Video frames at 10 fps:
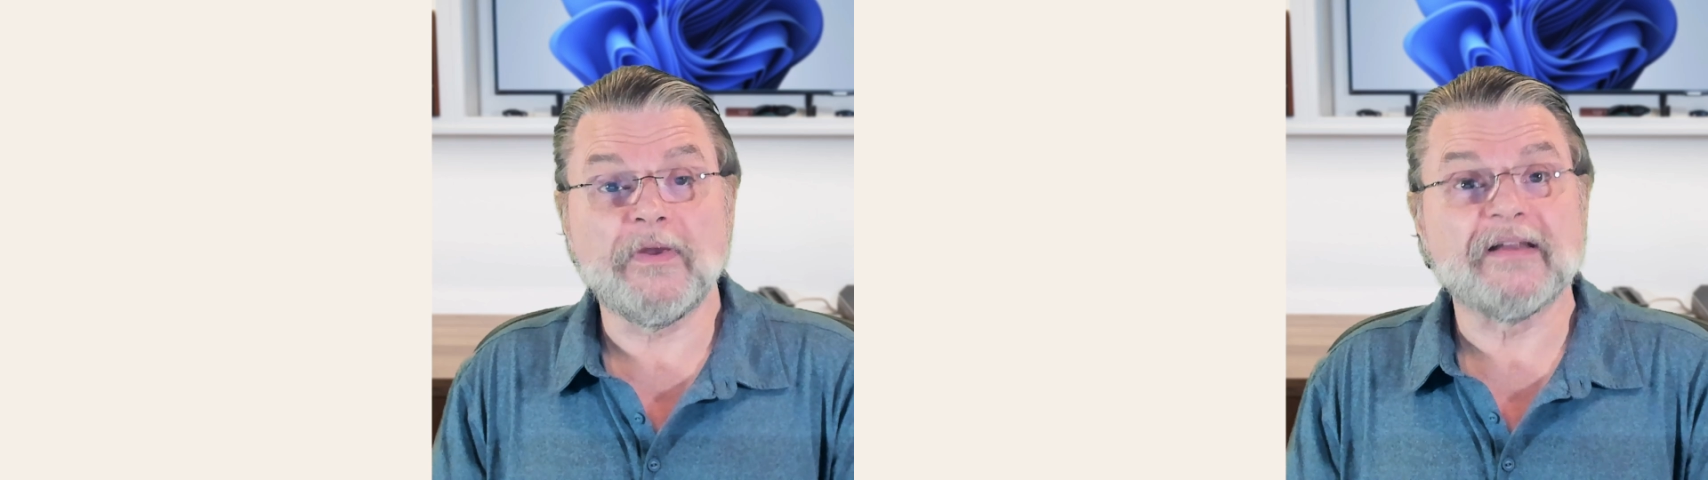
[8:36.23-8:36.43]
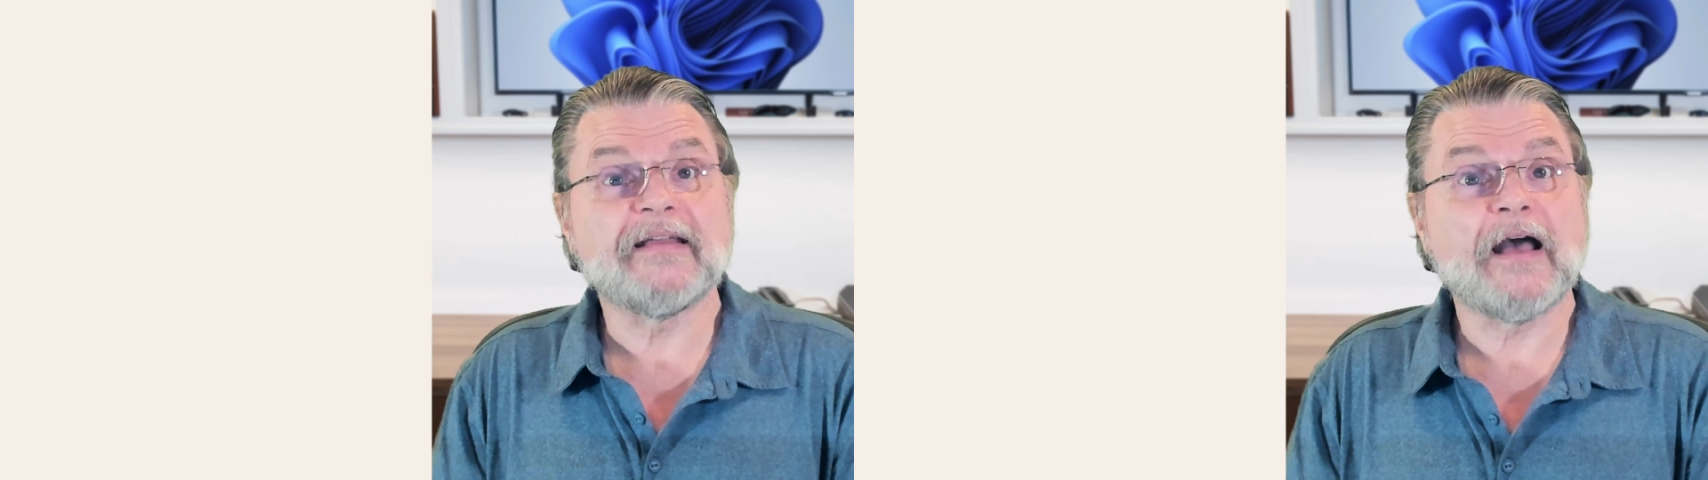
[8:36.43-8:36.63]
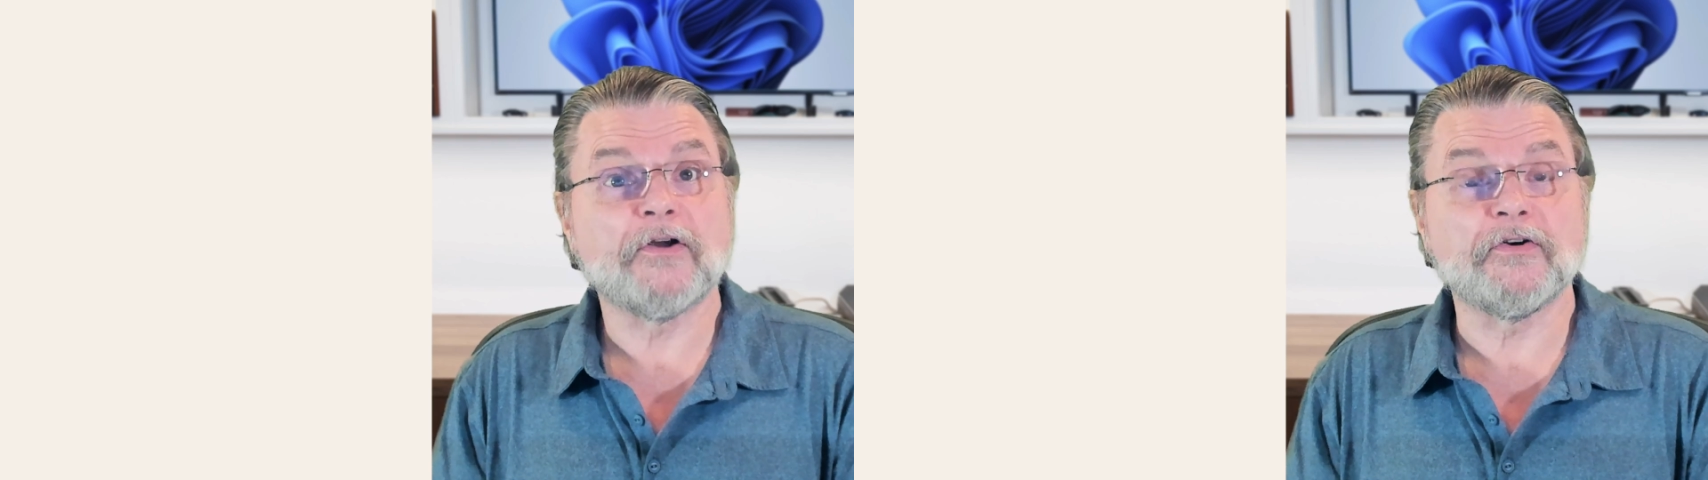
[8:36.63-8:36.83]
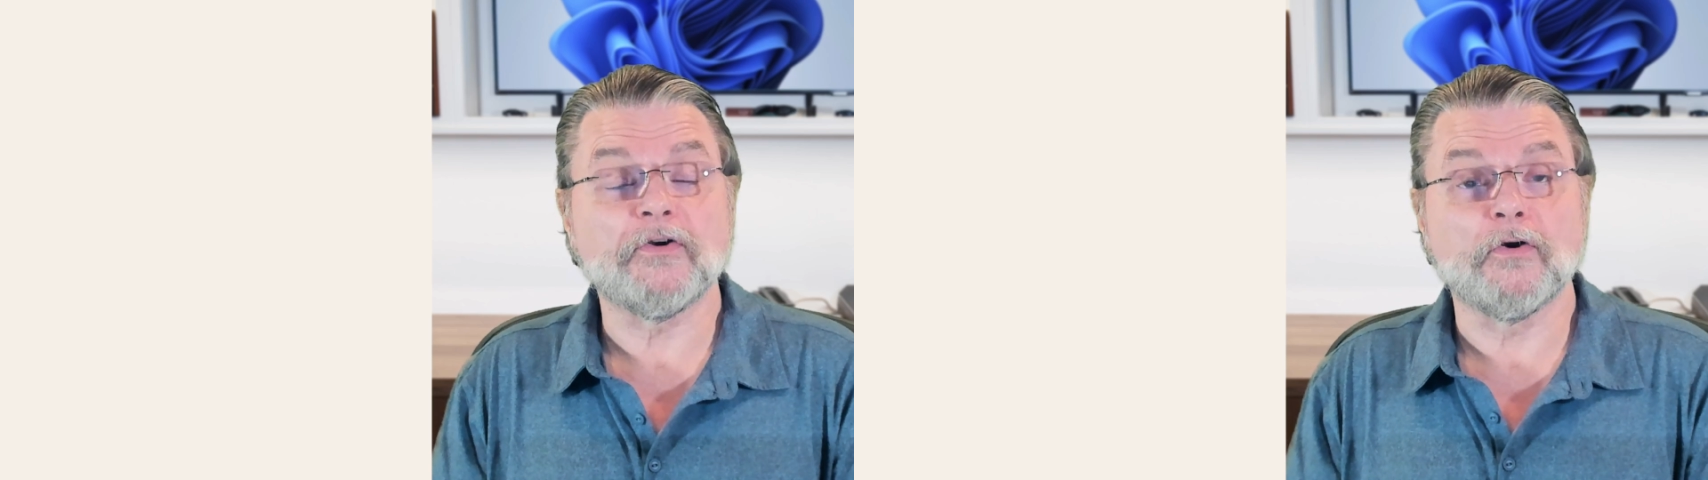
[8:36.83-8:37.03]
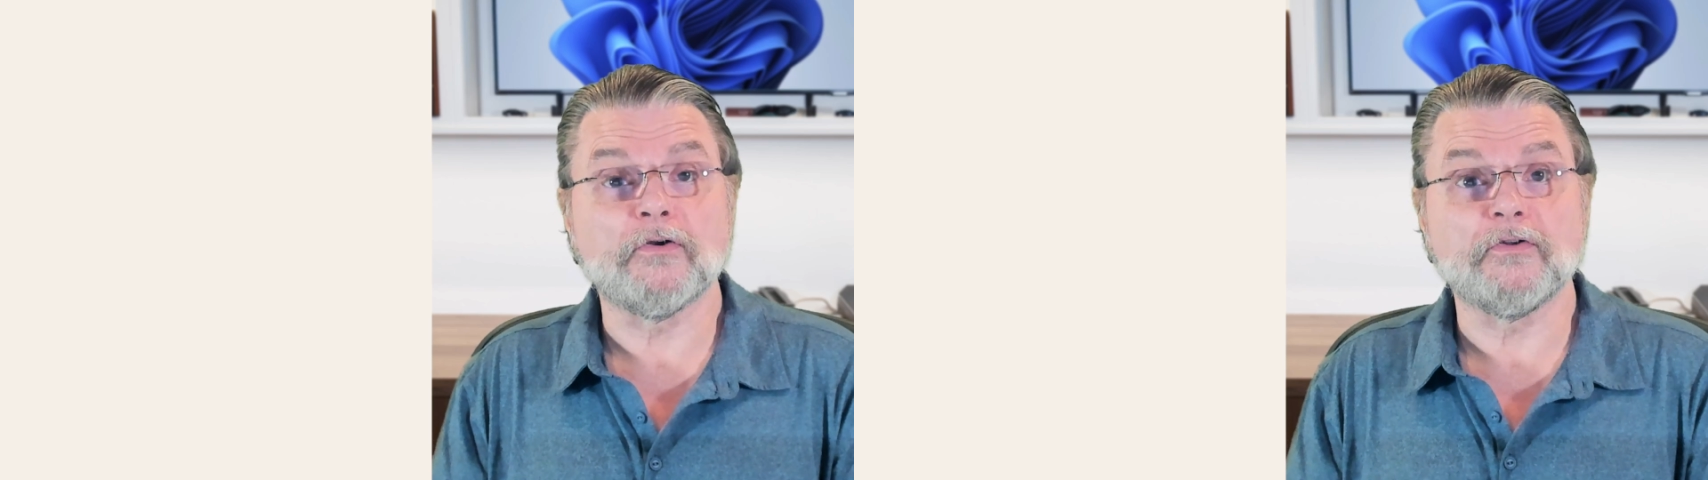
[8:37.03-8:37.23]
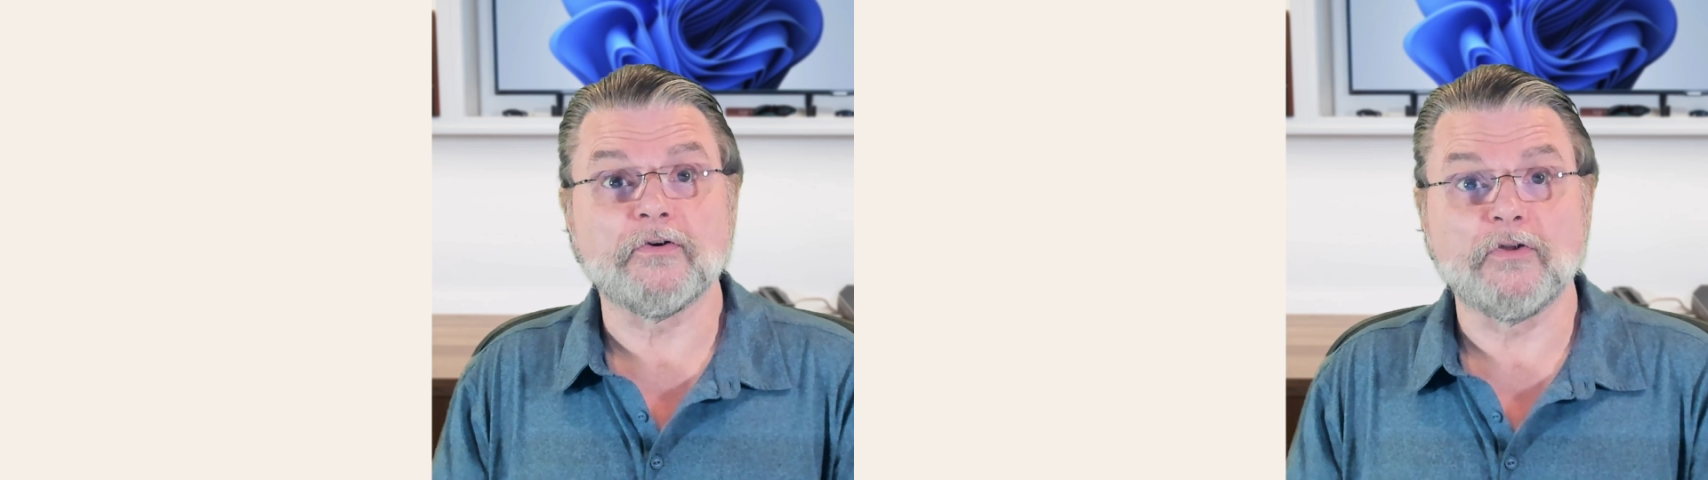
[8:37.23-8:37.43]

we encountered earlier,